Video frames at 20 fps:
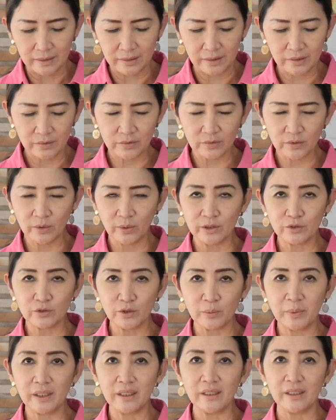This is going
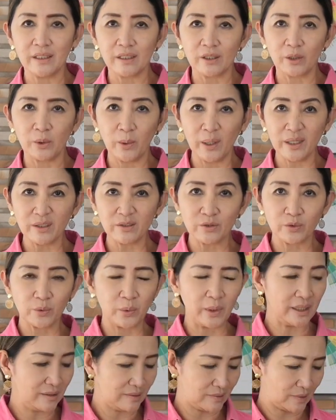to be quite
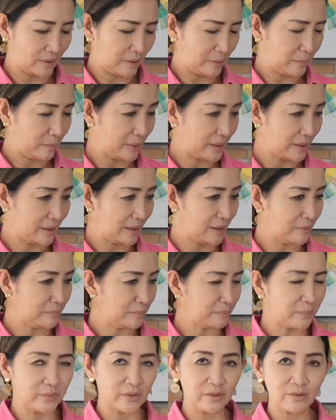sweet, but
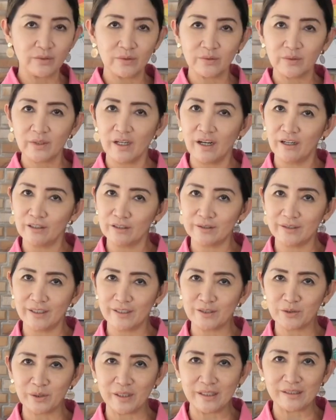then this is a
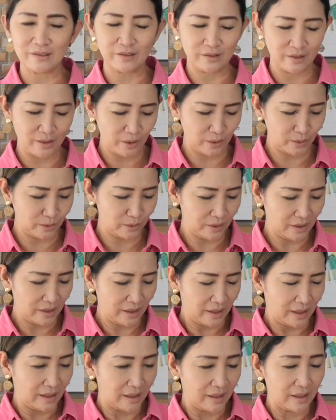holiday treat. So
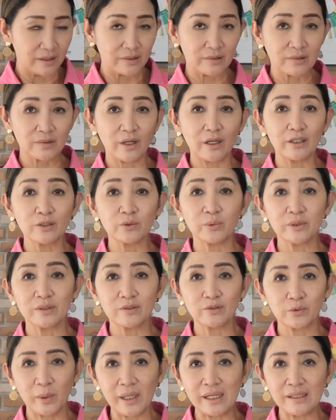start with
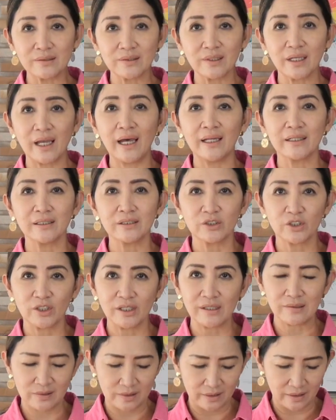sweet and
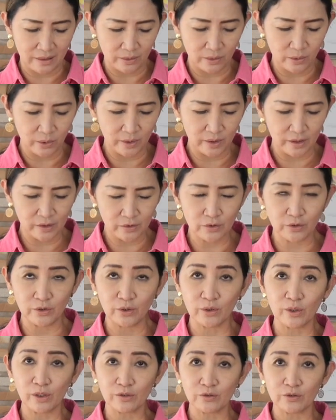adjust according to
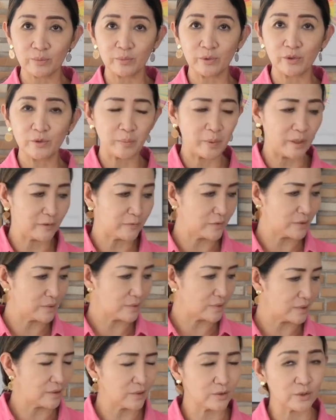your customers'
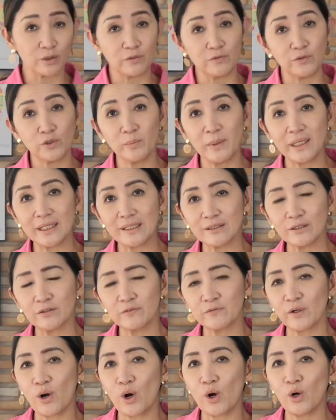preferences, or if you're making this
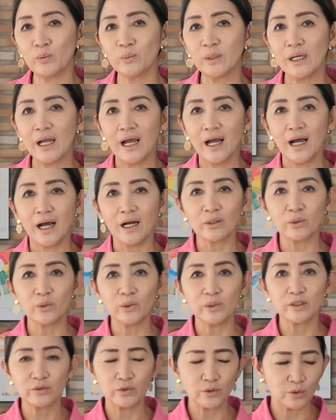for home,
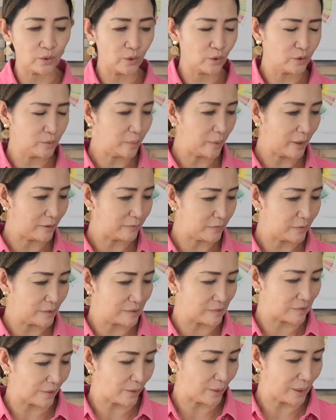according to your own
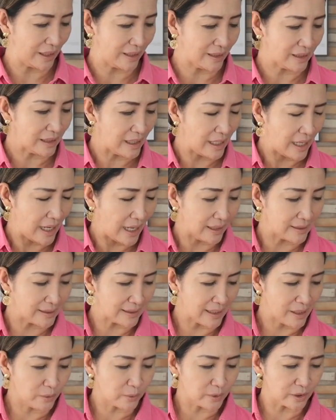preference. Okay, and
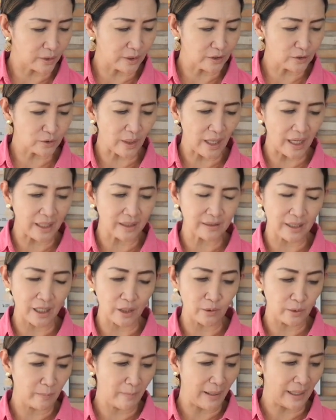now we're going to add
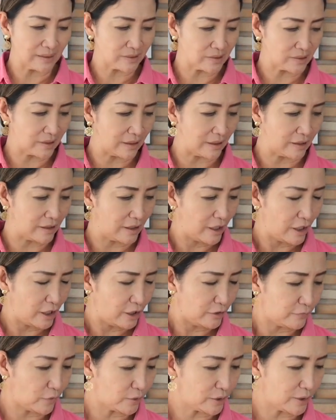our matcha.
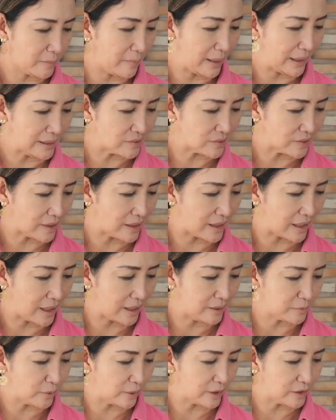For the matcha,
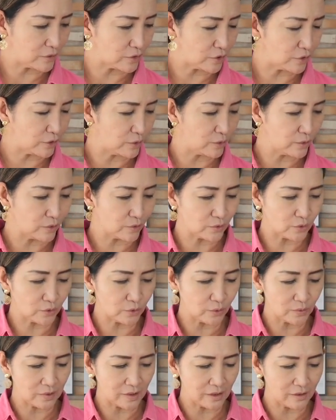I'm going to use
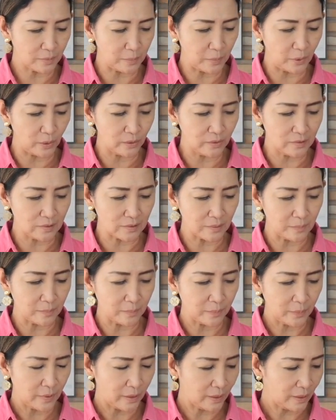2 teaspoons.
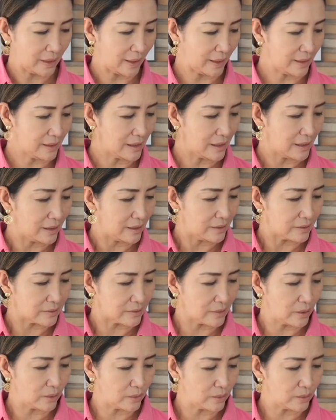Okay,
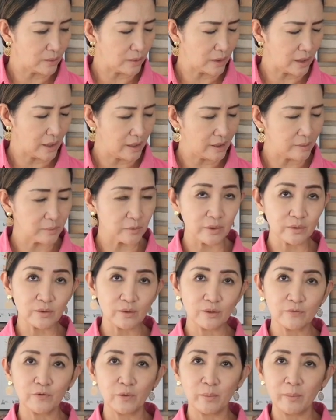so I'm going to
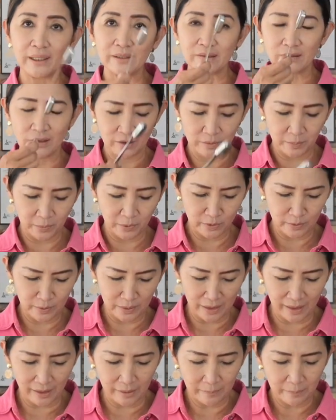look for my teaspoon
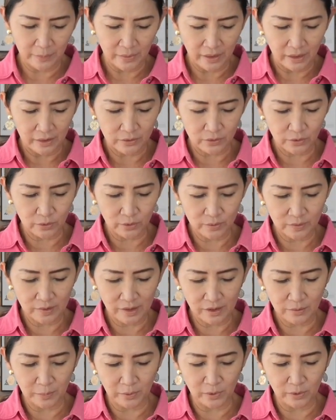here. 2
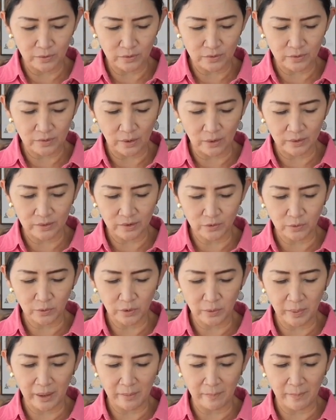teaspoons, or this
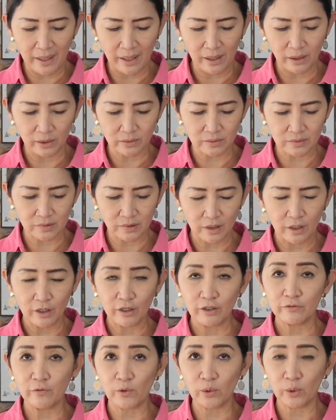would be about
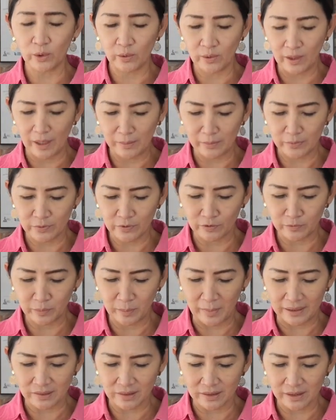4 grams of
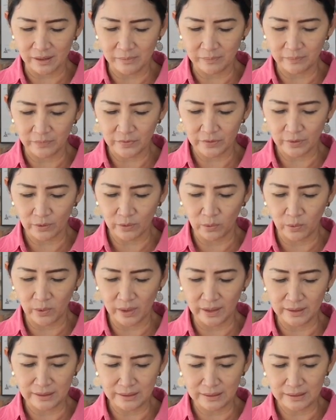matcha. So
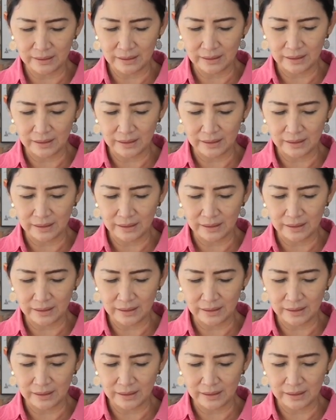1,